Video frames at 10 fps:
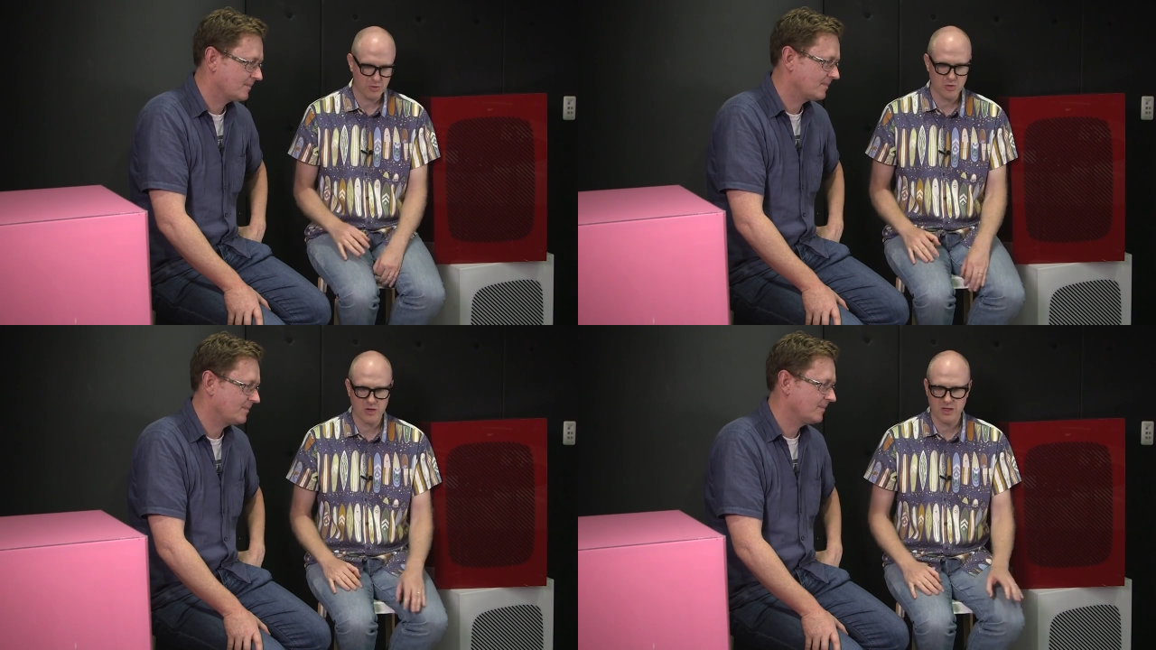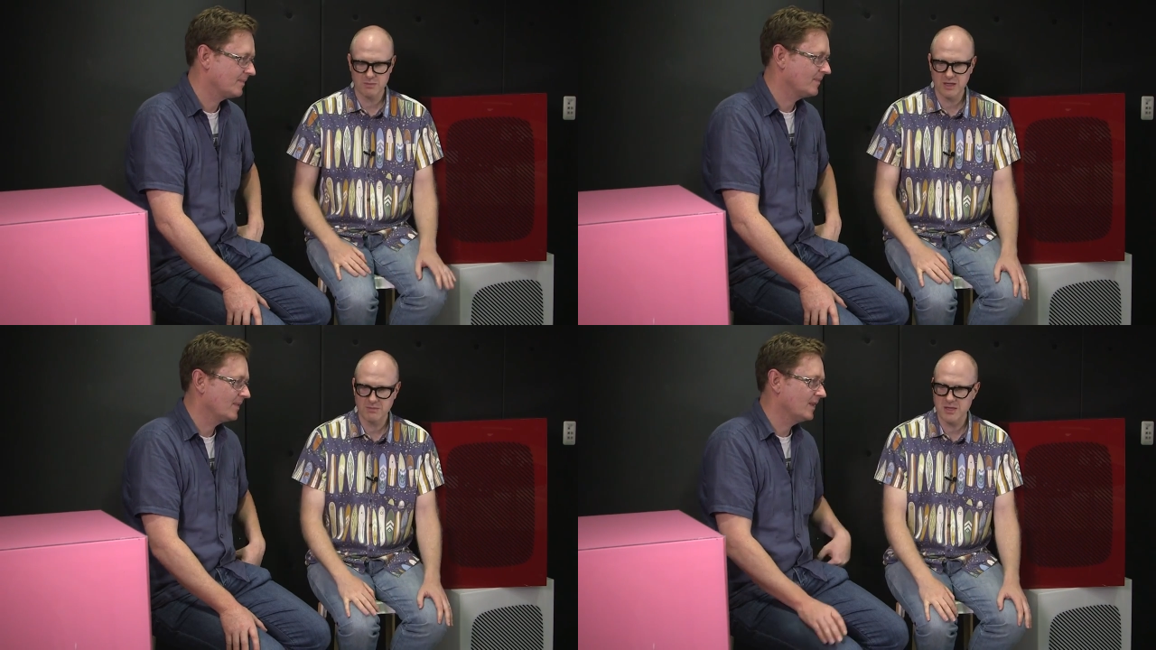Speaker 1: would you
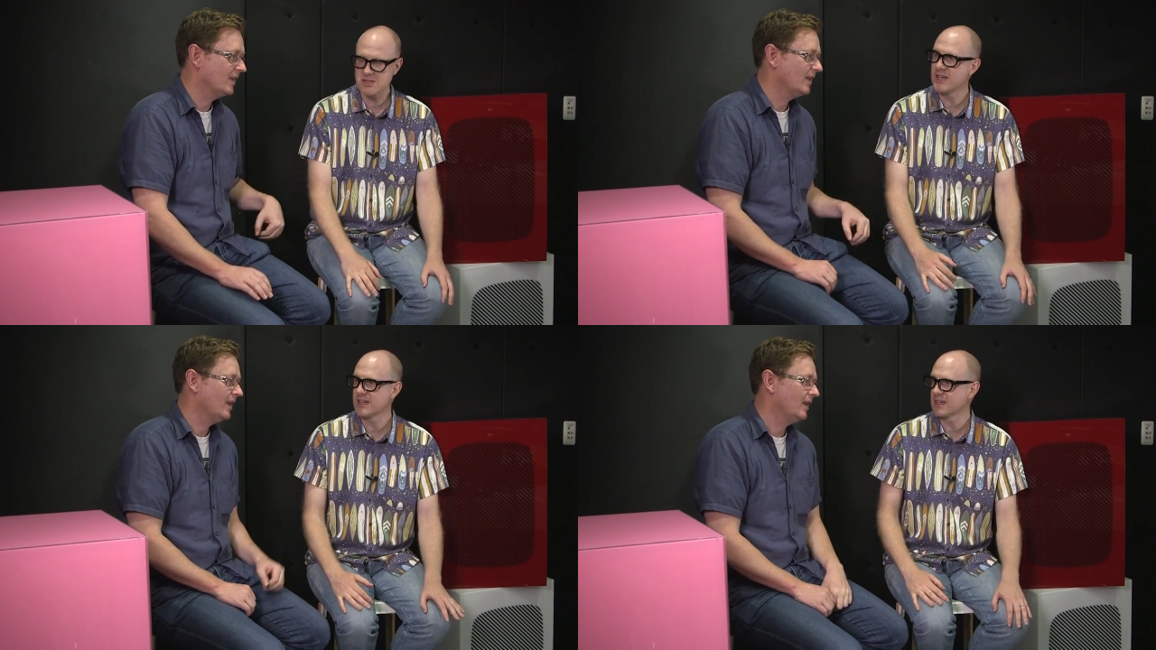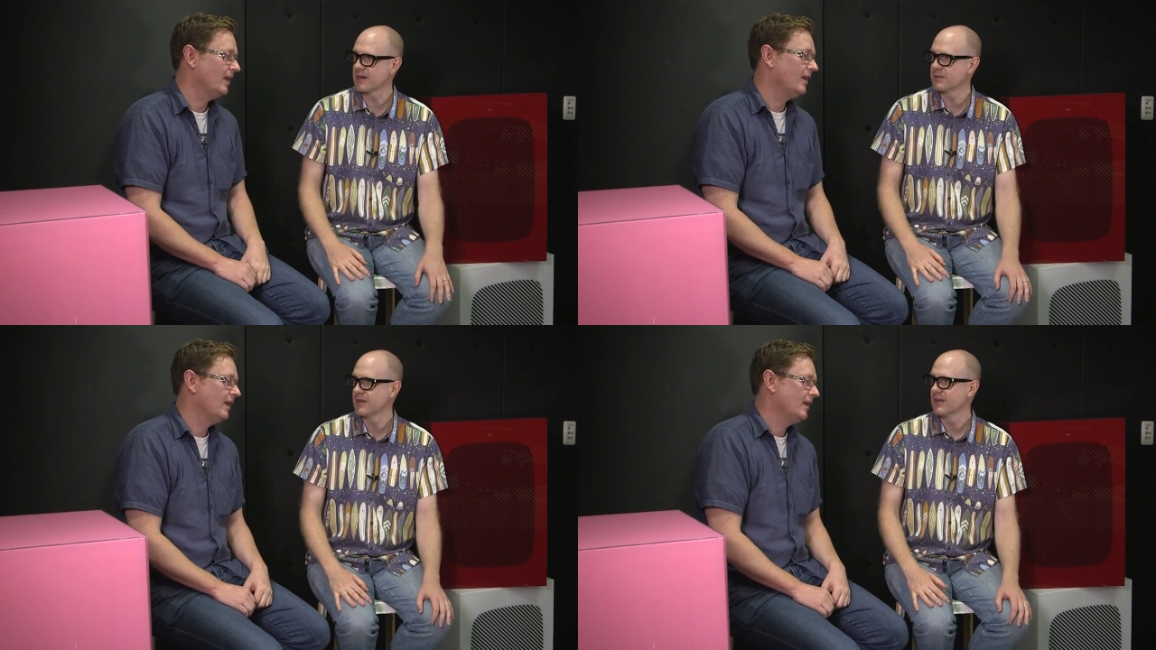recommend me starting
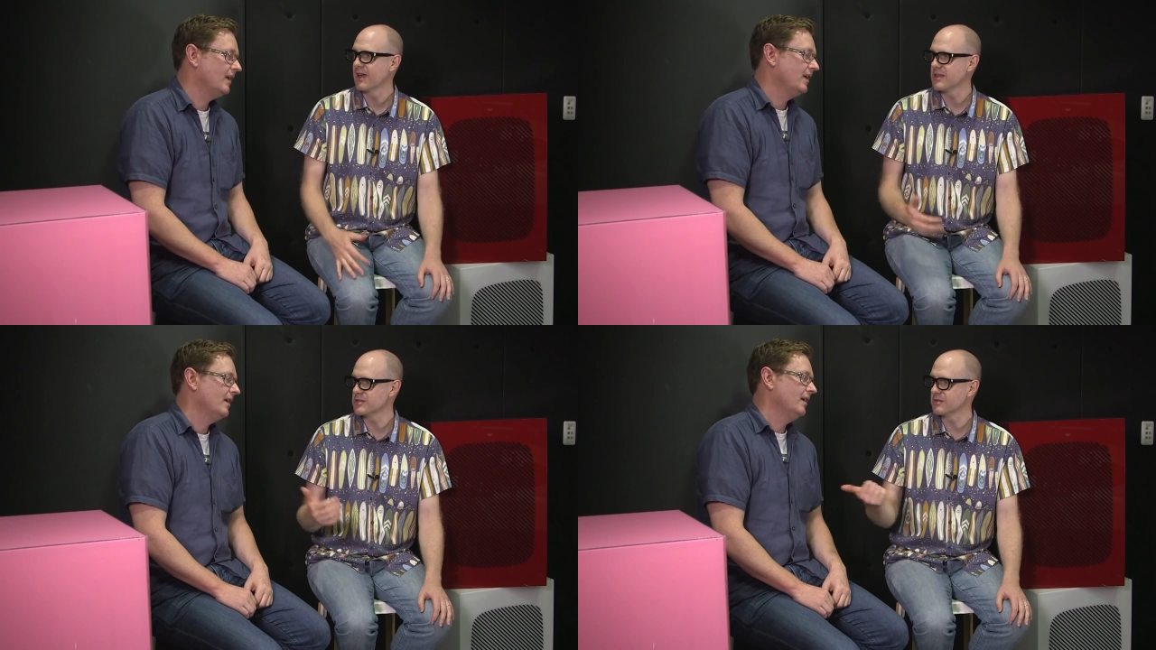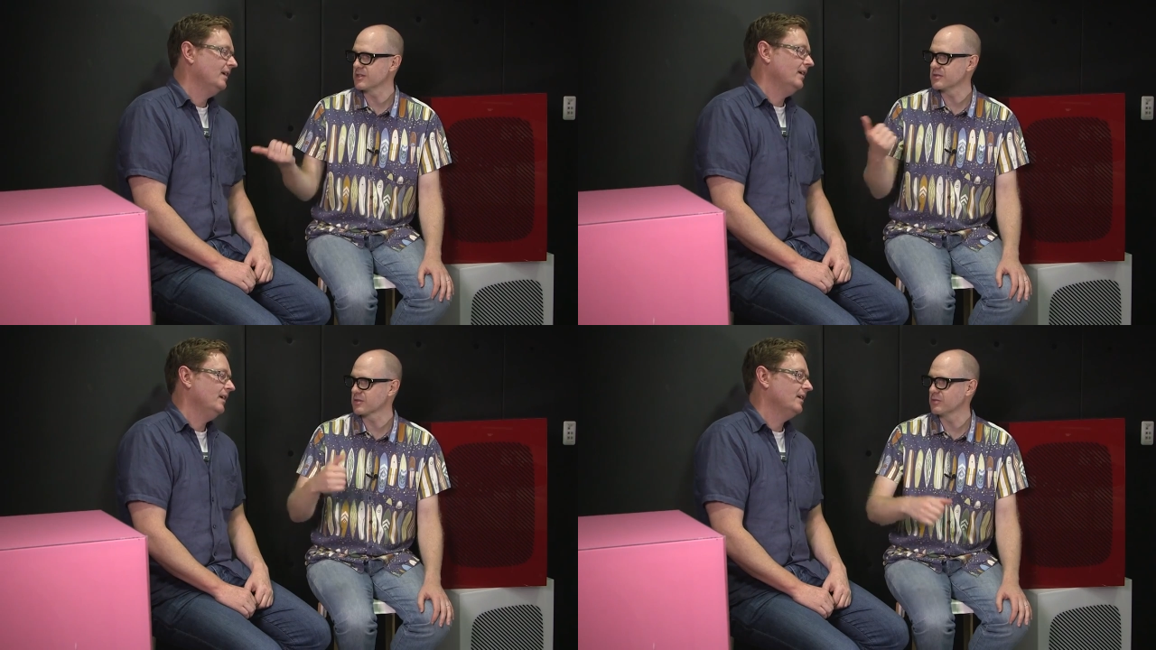up as a,
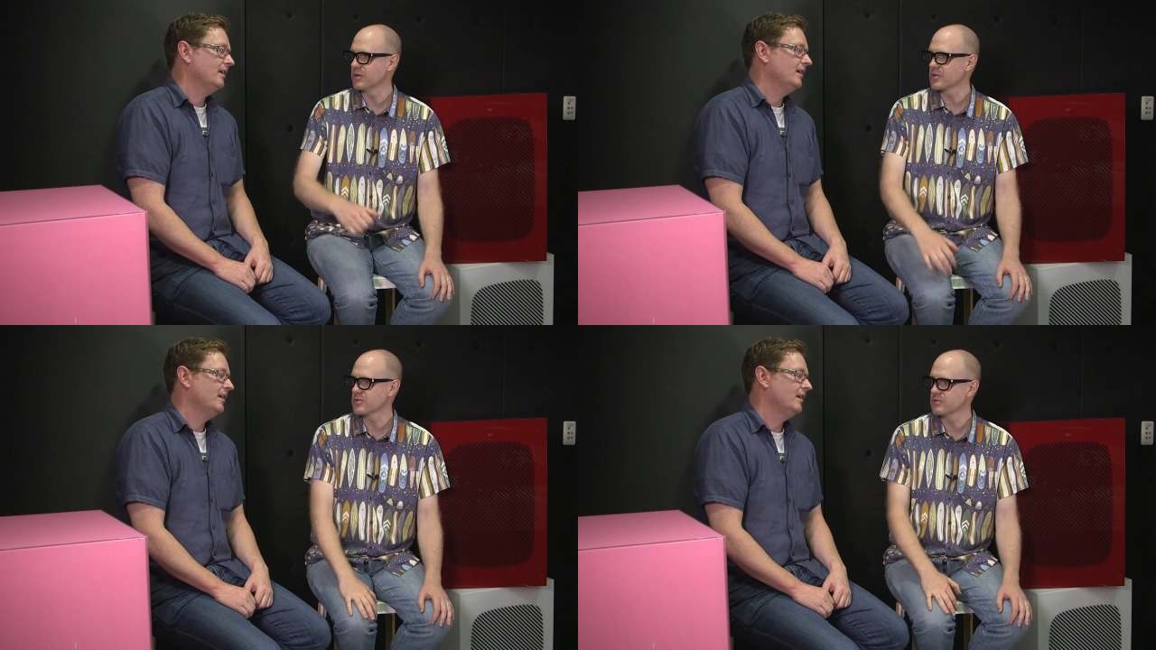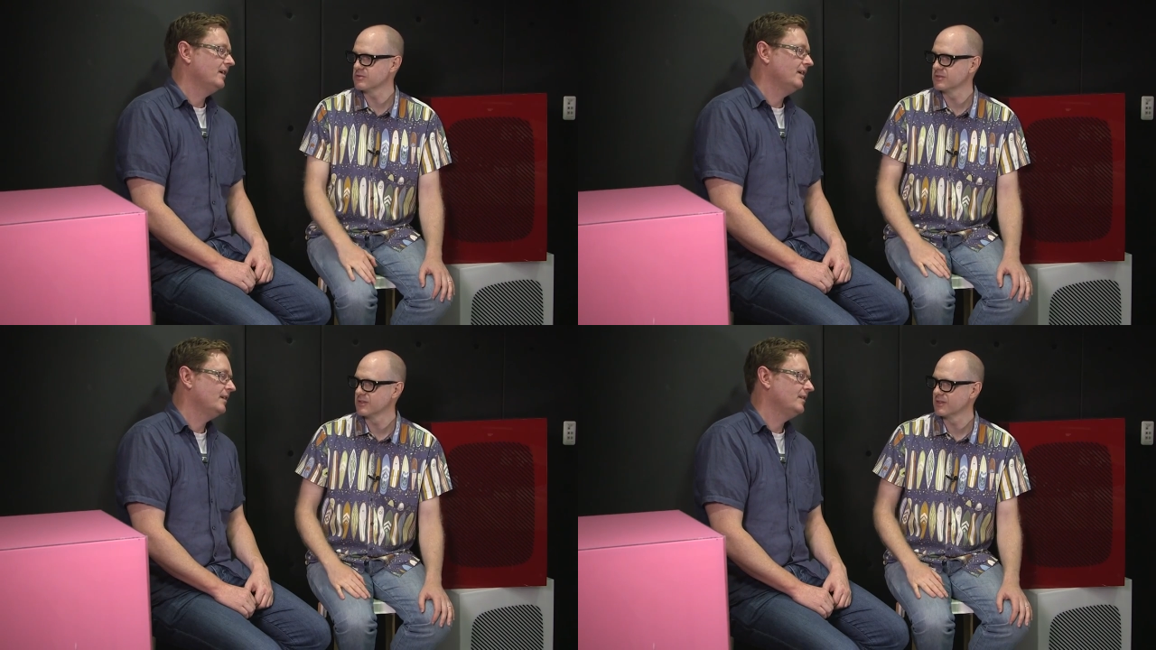as a commercial
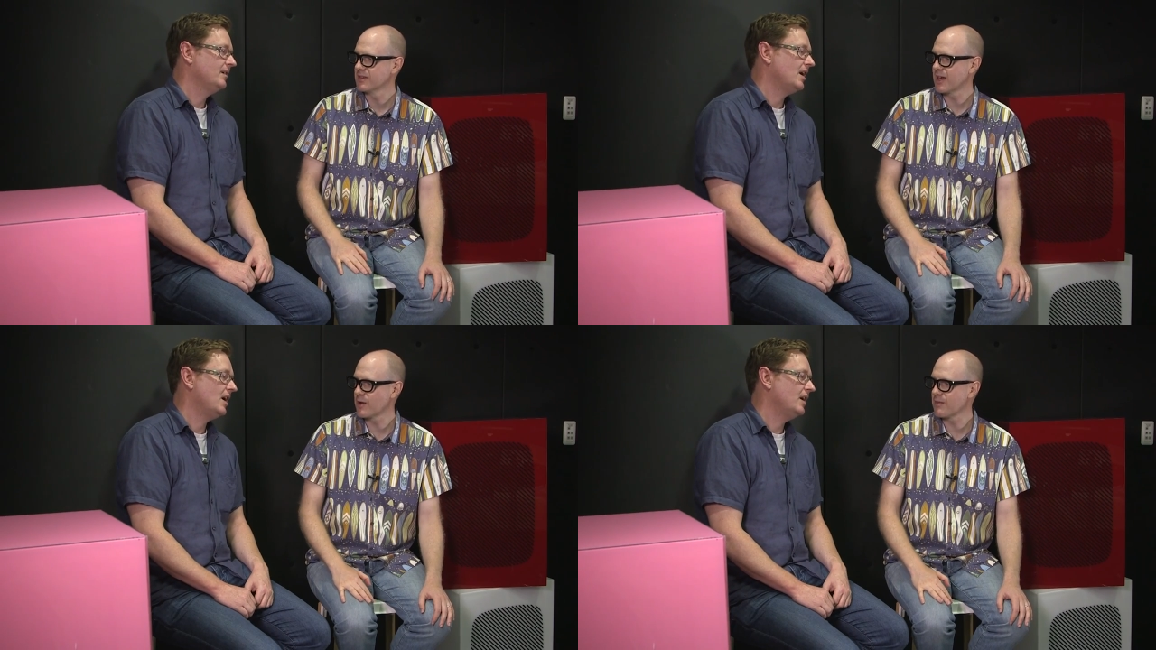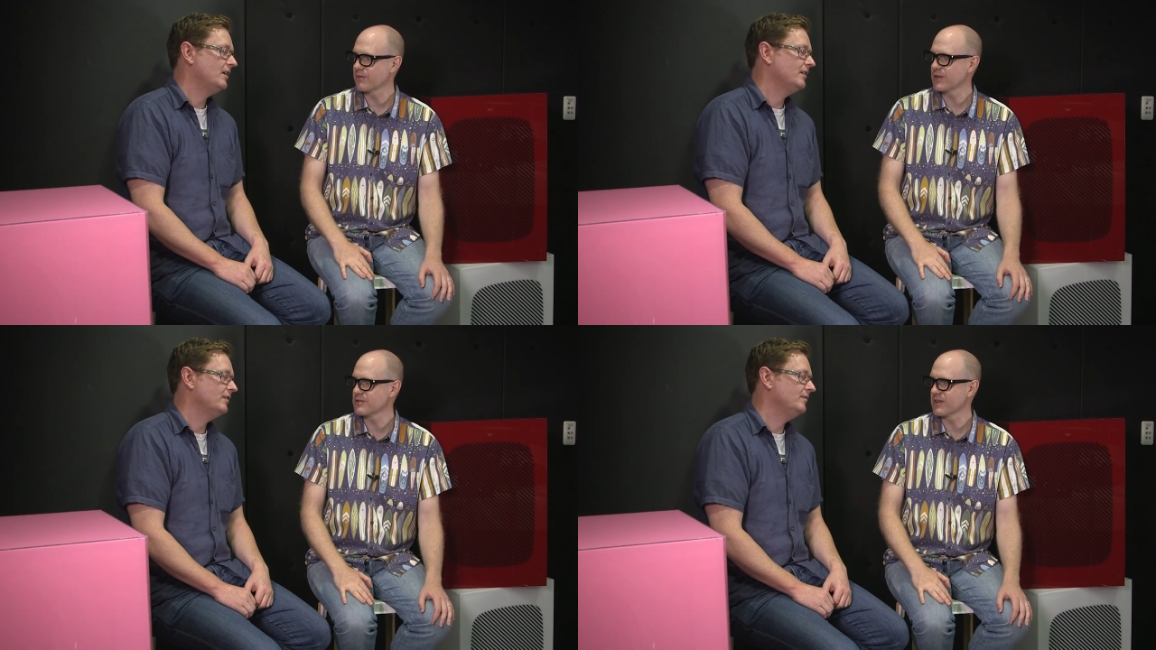how do I
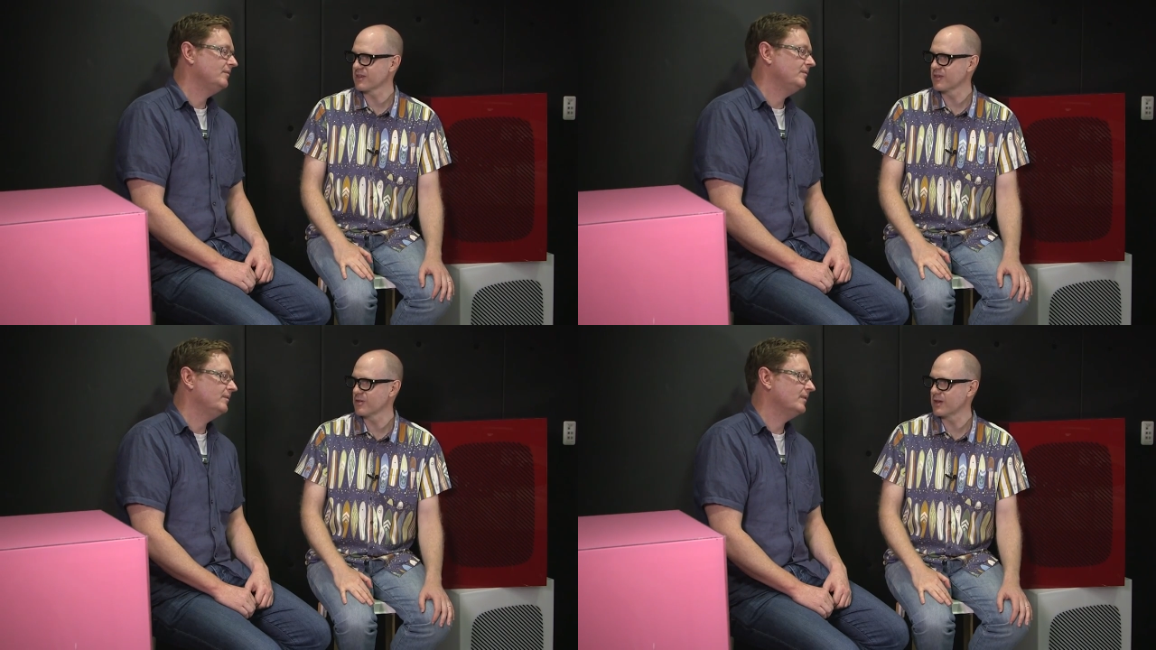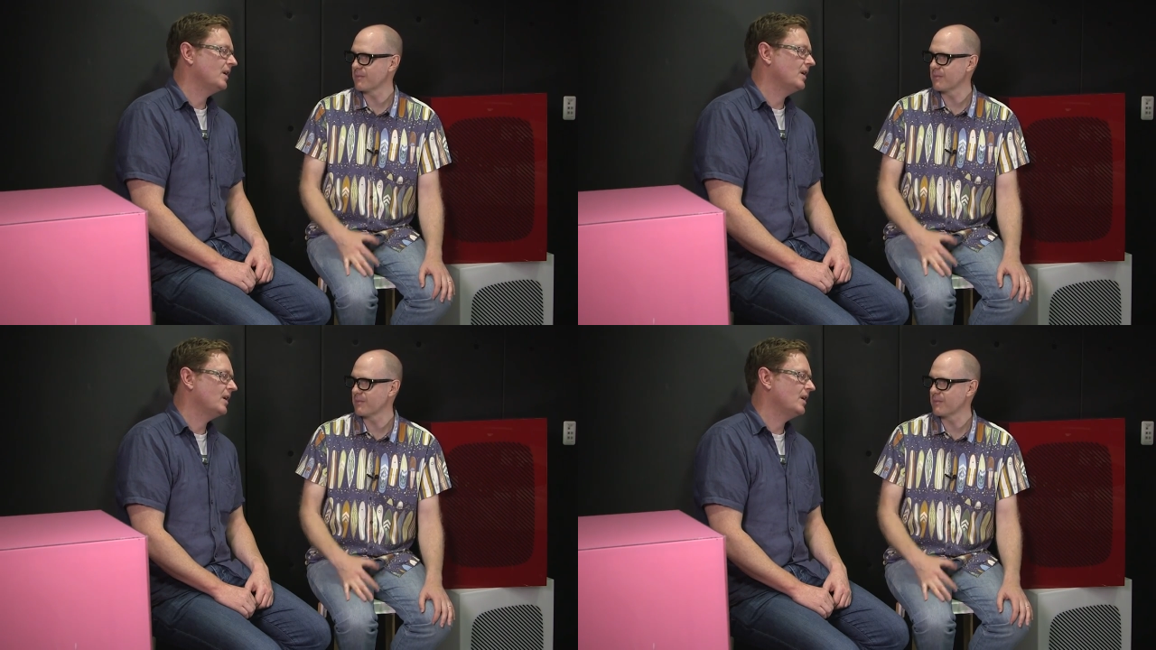make videos like you?